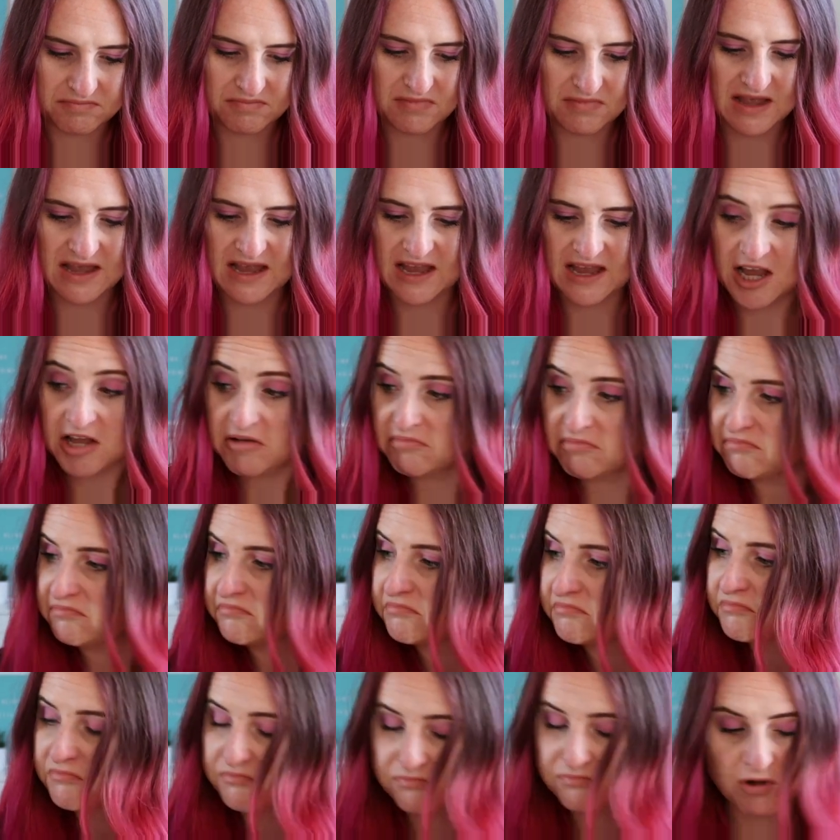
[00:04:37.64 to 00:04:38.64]
They
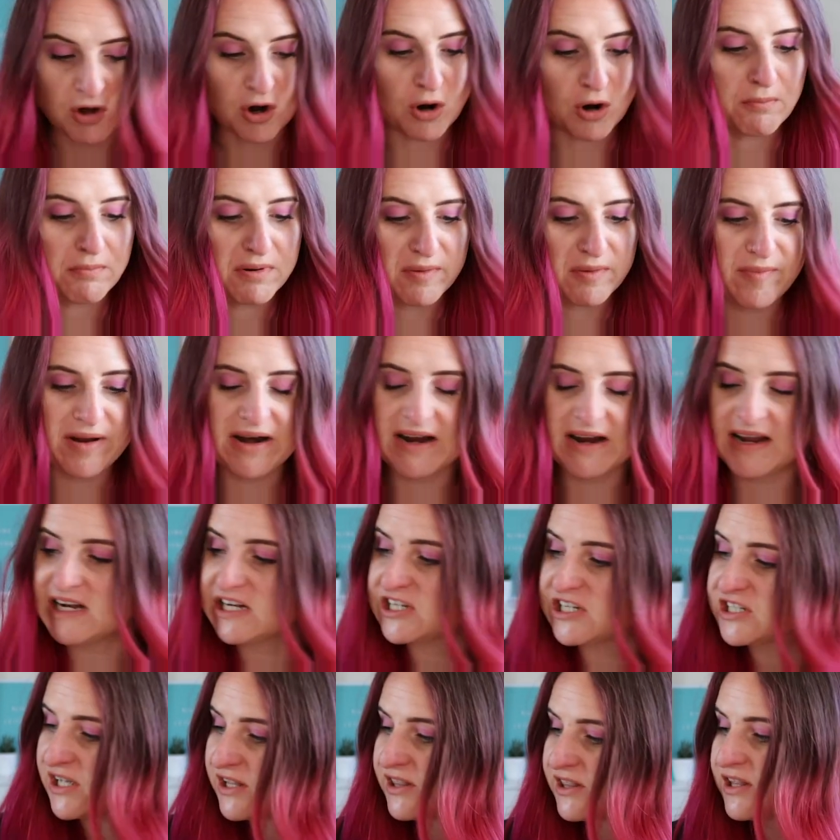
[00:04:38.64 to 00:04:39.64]
complement
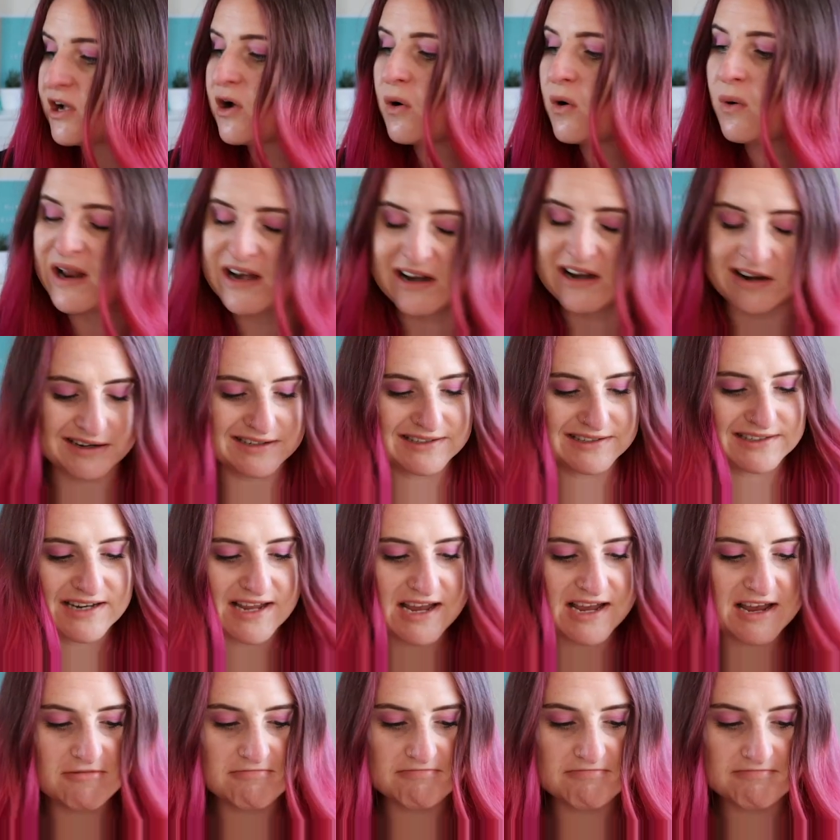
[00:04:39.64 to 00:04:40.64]
each other quite
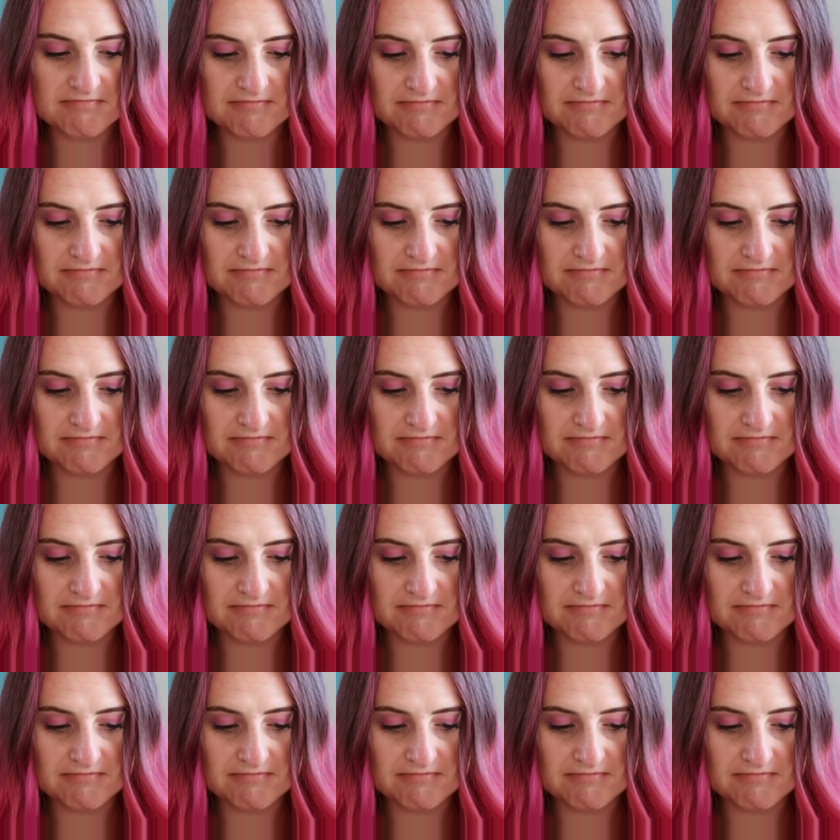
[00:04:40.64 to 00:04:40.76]
nicely.